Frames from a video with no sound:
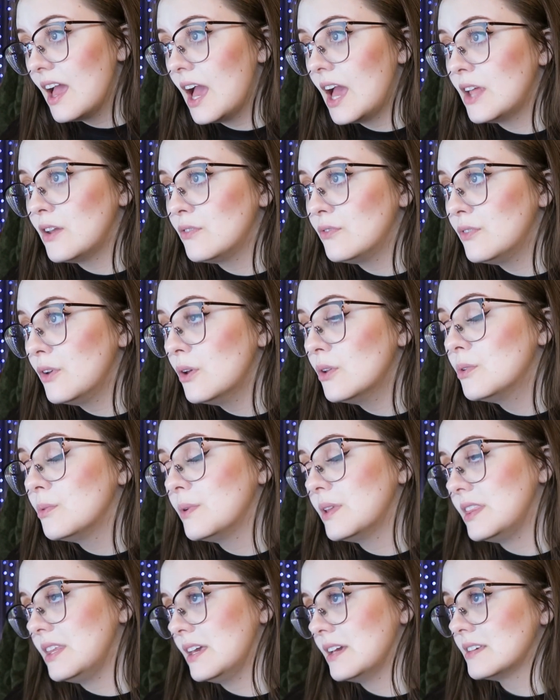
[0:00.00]
and filled
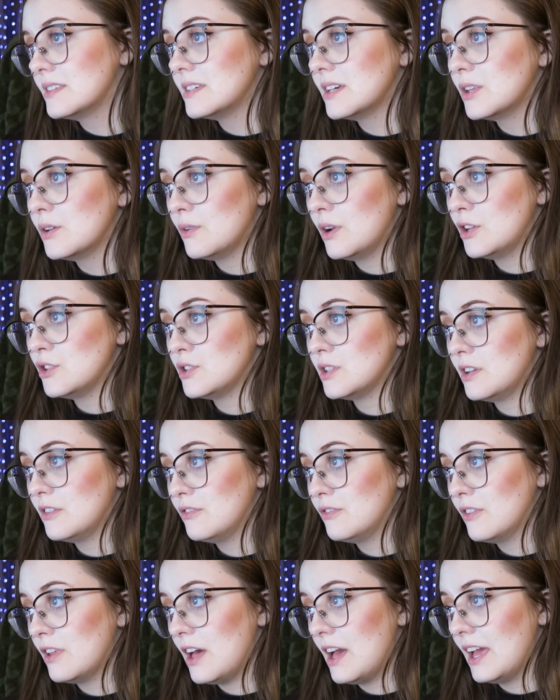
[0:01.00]
with the exhilaration
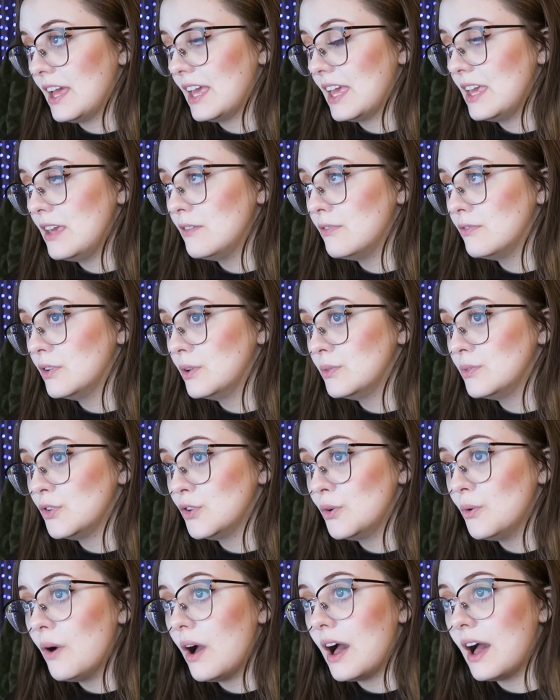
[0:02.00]
of flying, he flew
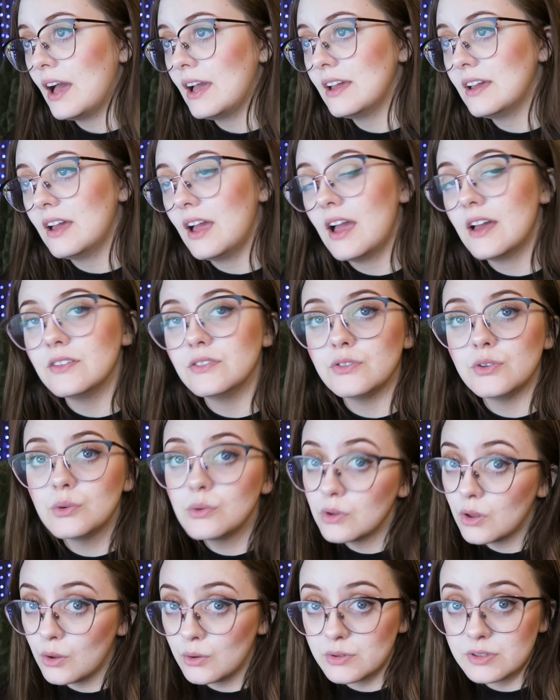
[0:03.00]
too high and too
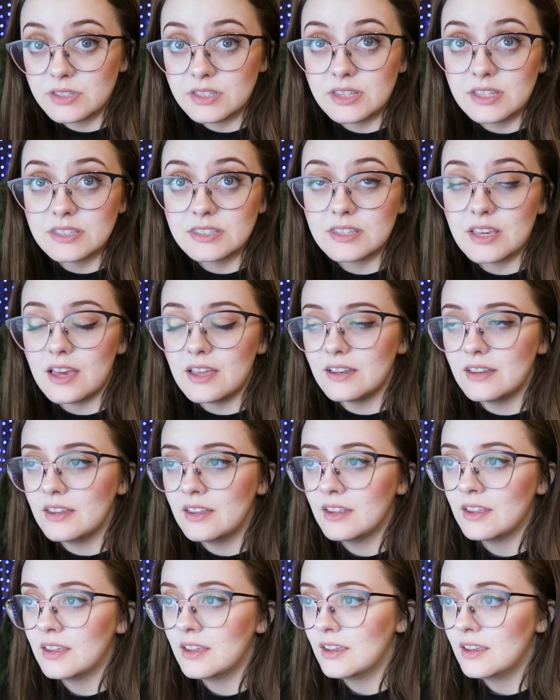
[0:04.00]
close to the sun.